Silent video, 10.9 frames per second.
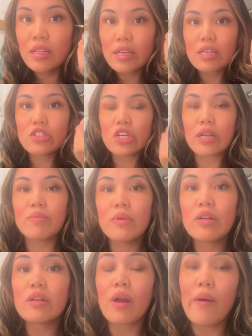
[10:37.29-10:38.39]
like a check
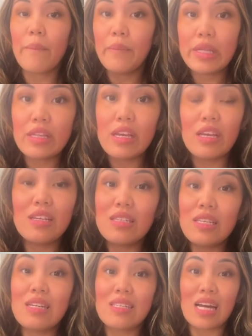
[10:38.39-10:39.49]
mark but the
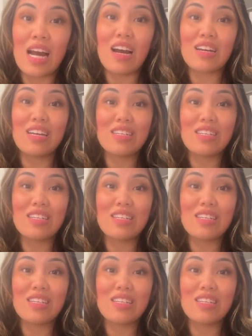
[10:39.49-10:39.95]
easiest hack